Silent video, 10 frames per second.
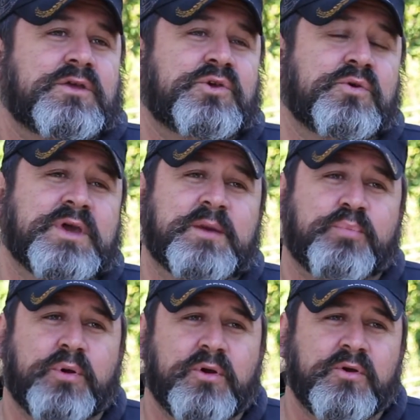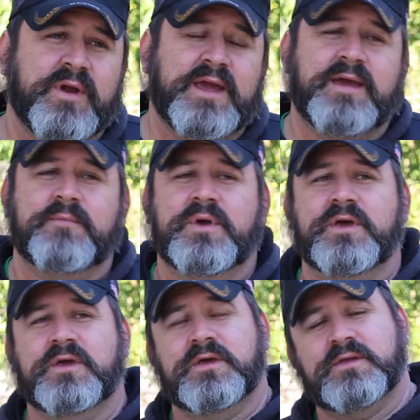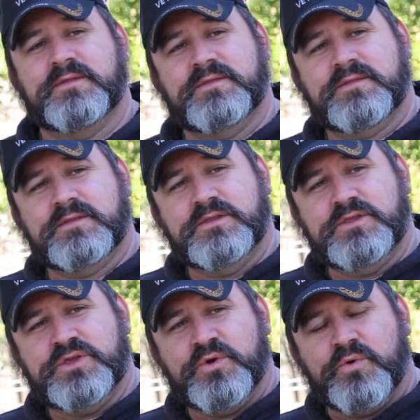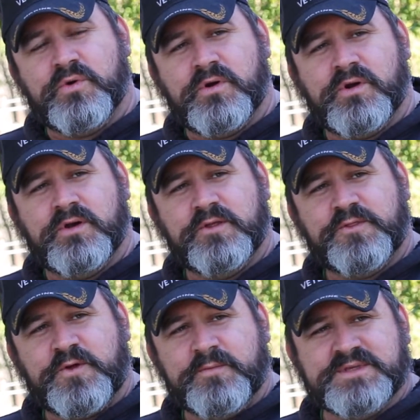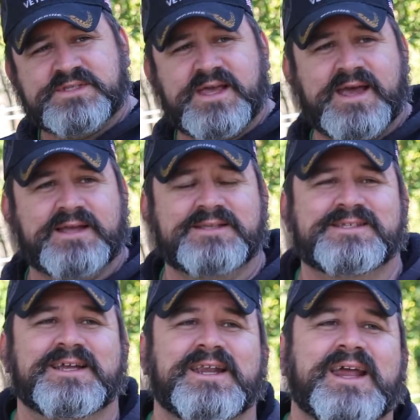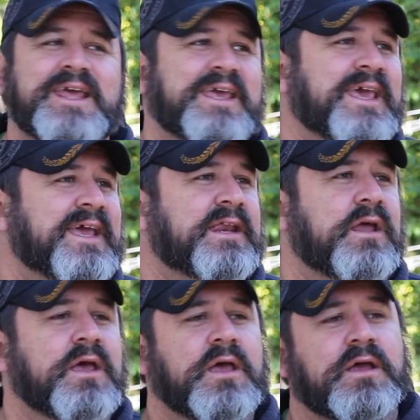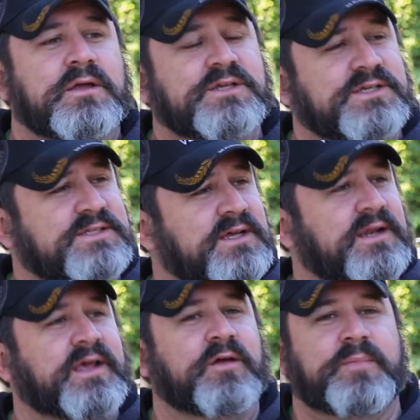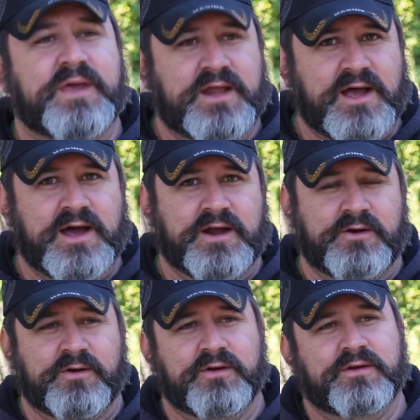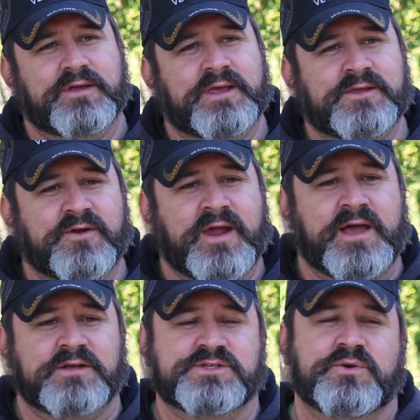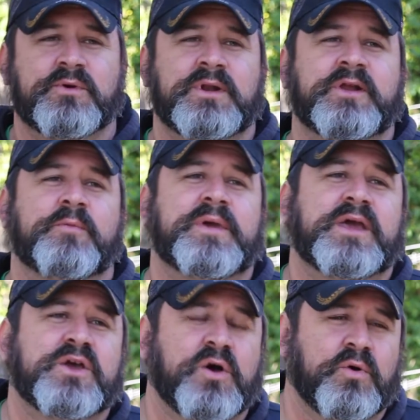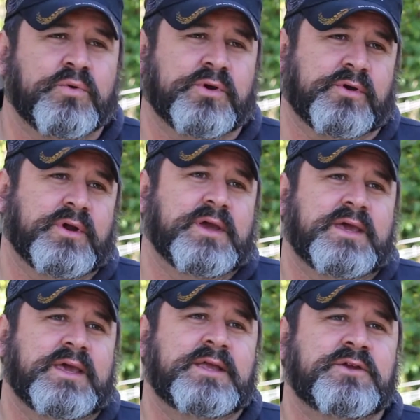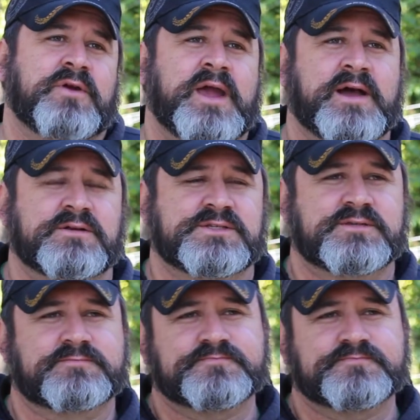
you can program your thermostat to let it get just a little bit hotter in your house or a little bit colder in your house.